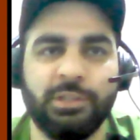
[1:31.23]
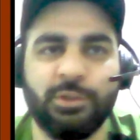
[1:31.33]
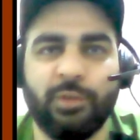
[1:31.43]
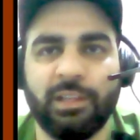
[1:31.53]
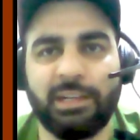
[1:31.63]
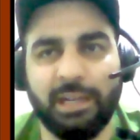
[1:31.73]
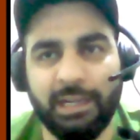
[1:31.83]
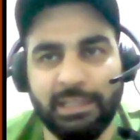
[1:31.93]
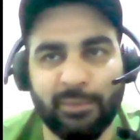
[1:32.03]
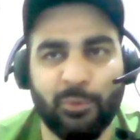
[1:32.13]
So when they
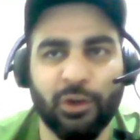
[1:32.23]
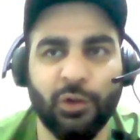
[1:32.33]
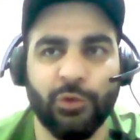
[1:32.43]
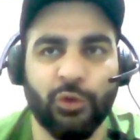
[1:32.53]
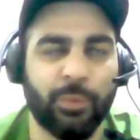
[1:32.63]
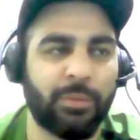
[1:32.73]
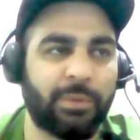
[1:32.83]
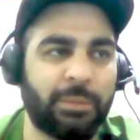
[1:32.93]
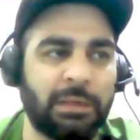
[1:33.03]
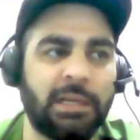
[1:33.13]
trained their model on European
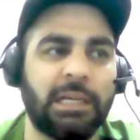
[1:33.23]
people,